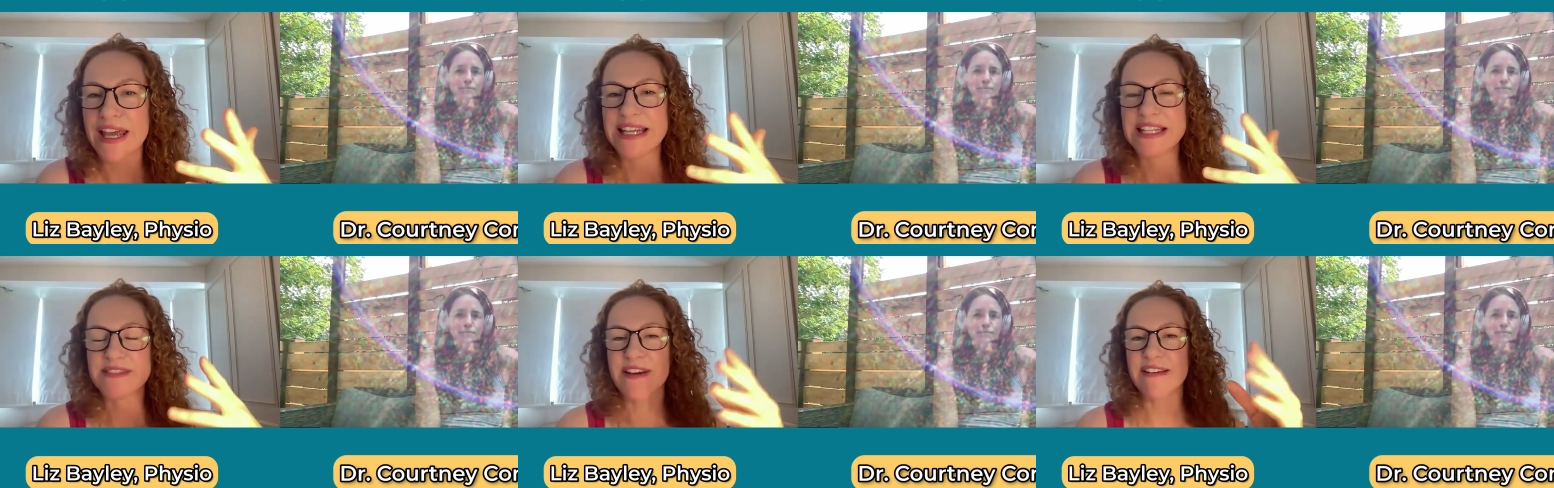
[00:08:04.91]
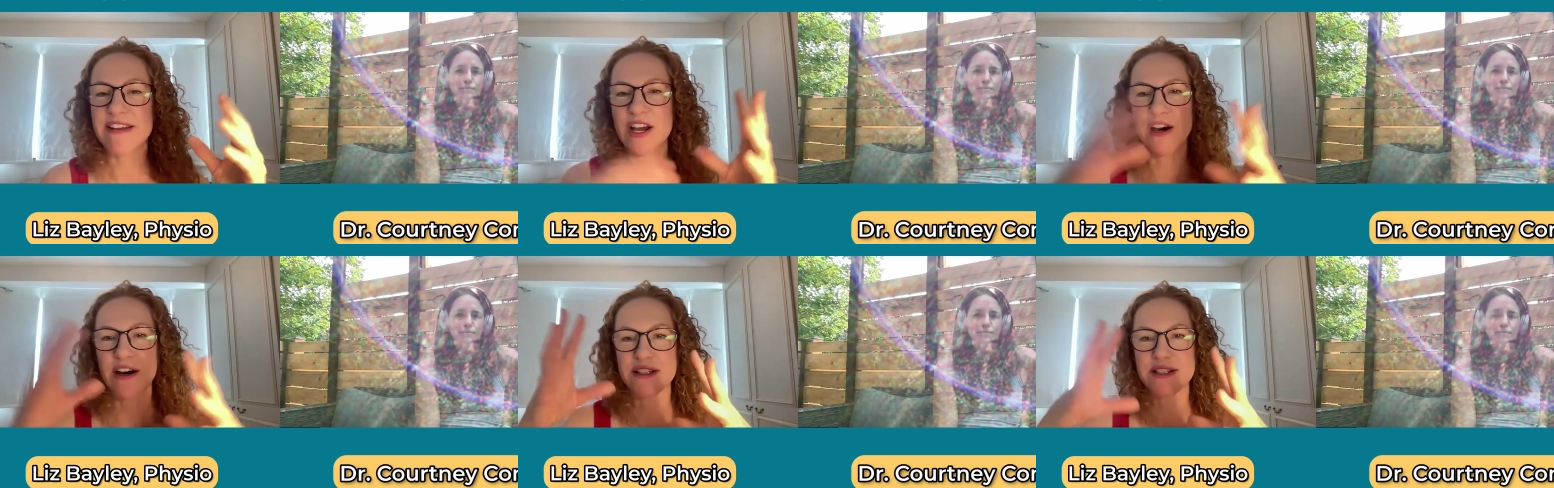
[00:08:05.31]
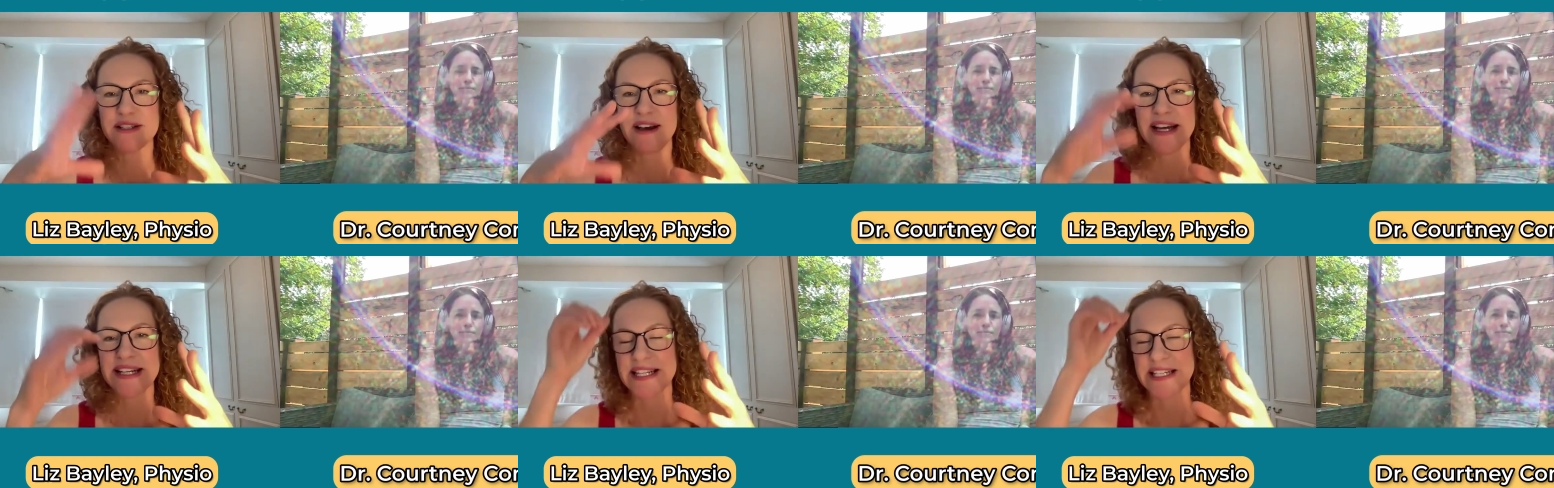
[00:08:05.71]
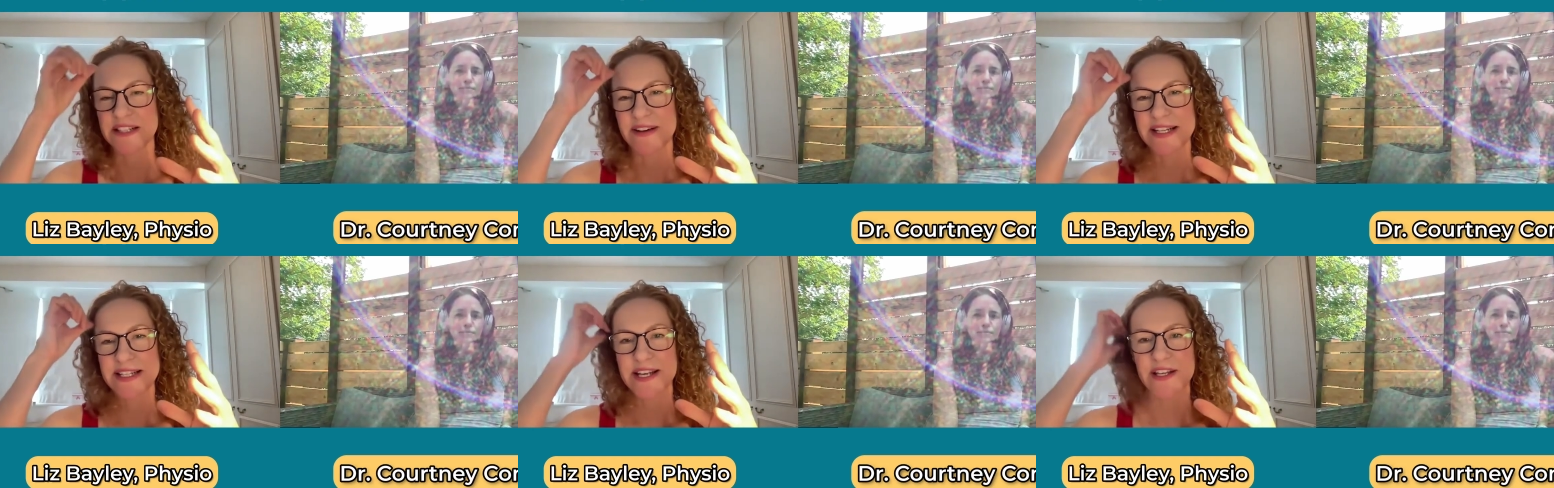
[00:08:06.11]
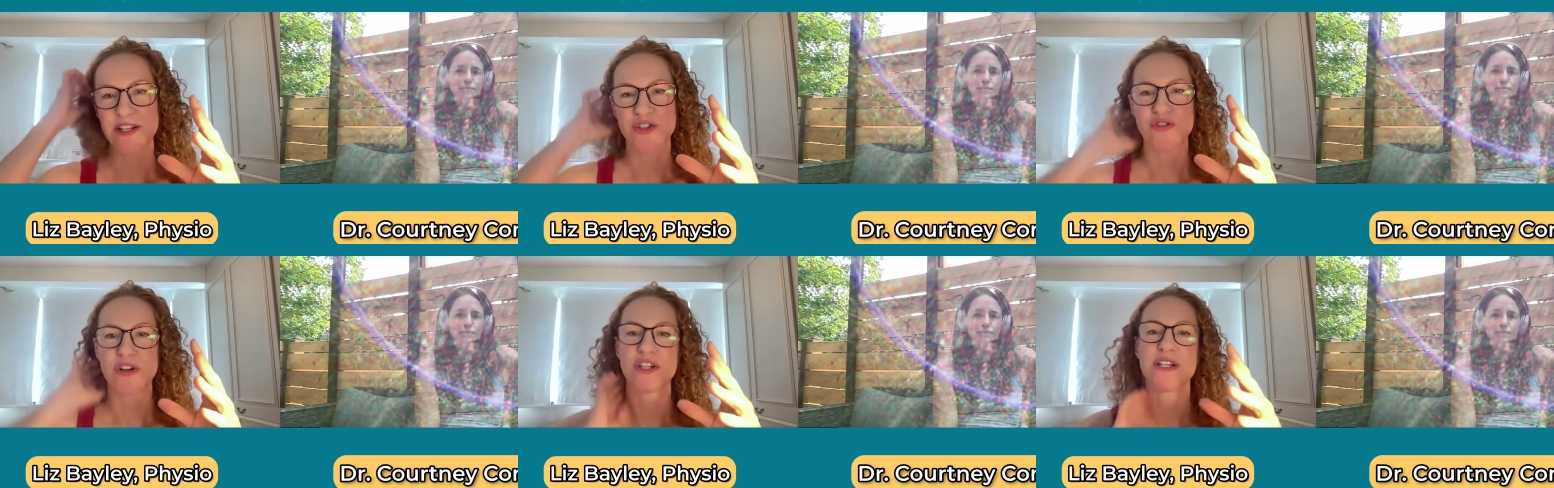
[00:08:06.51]
Speaker 1: It's very hard to identify certain
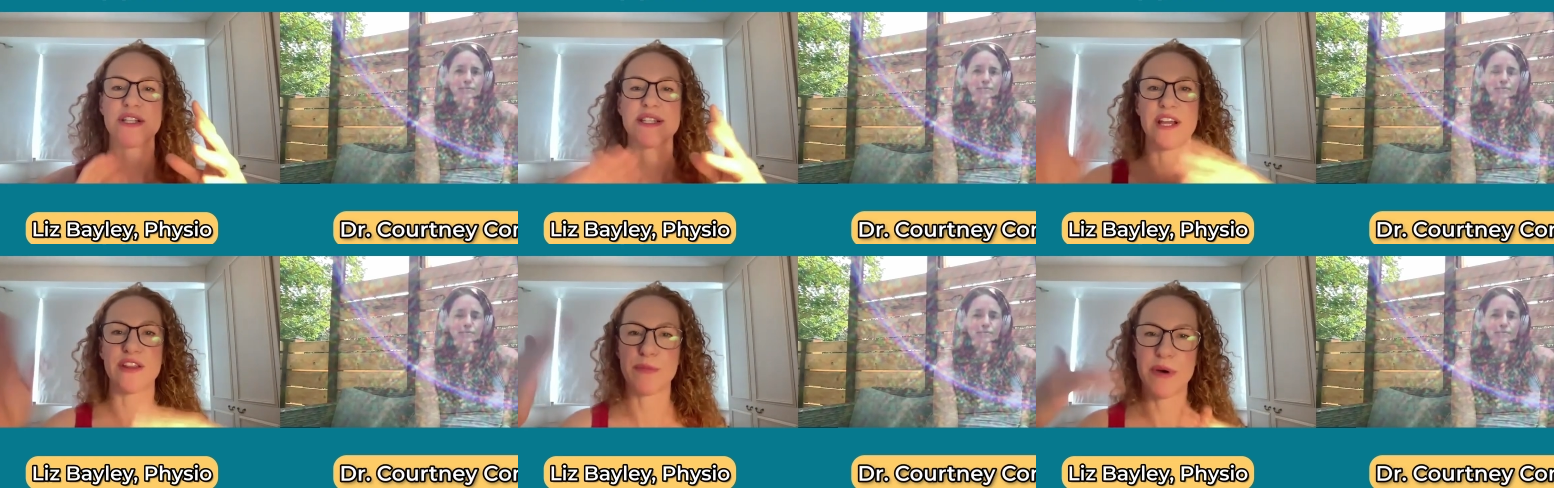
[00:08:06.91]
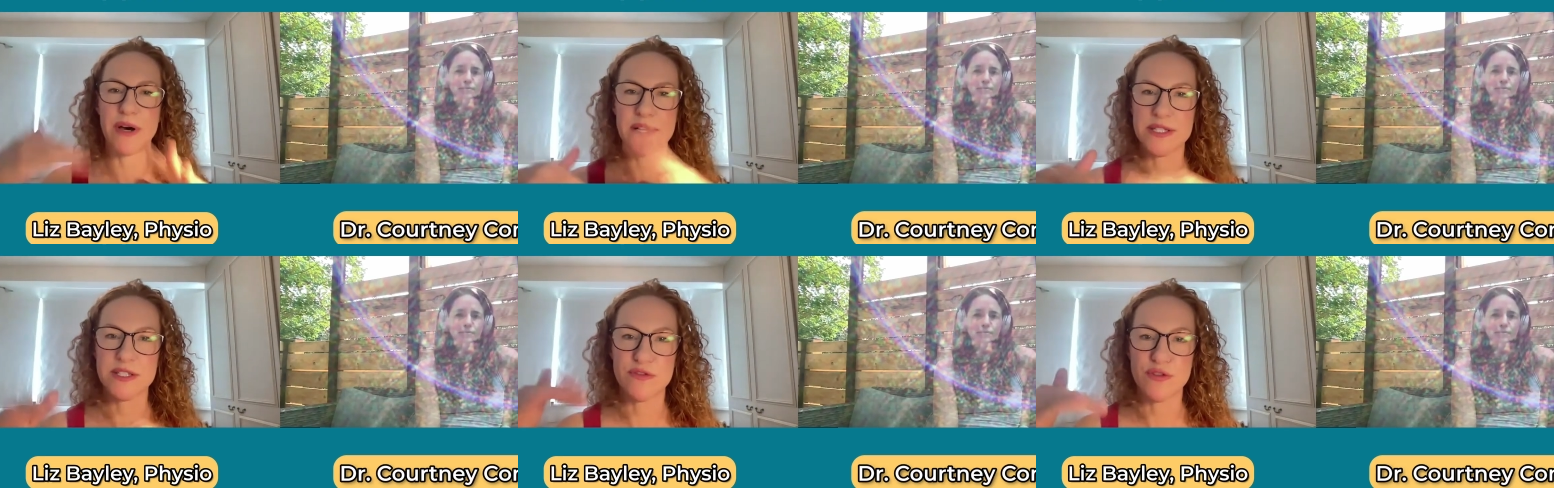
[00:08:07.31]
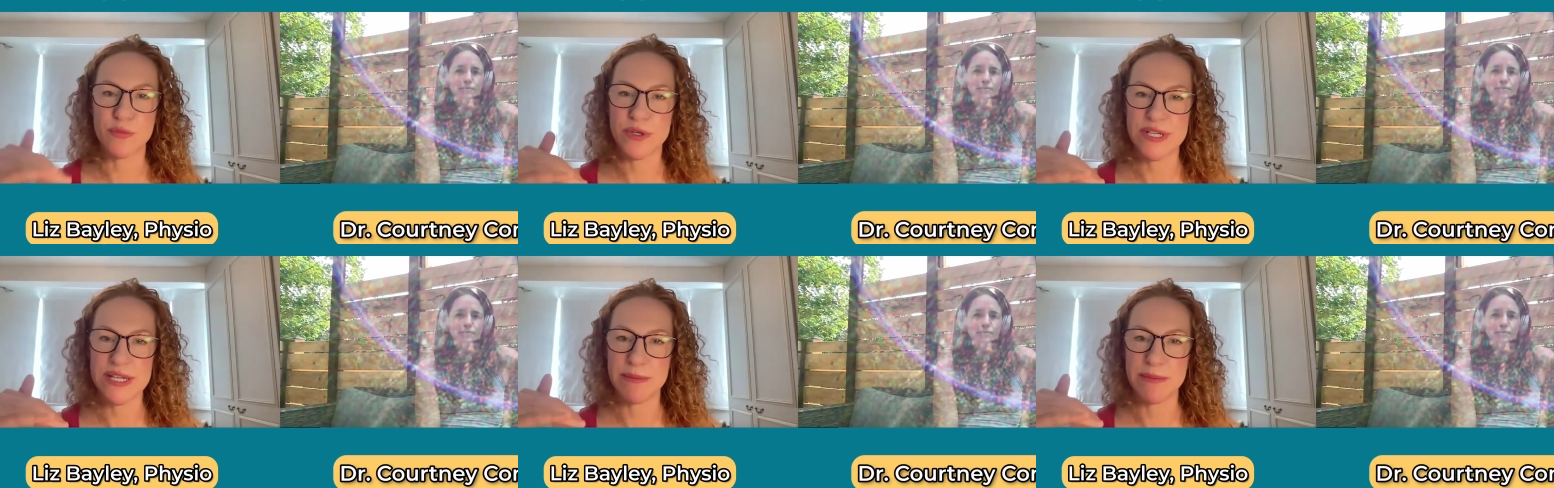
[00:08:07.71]
structures in other parts of the body,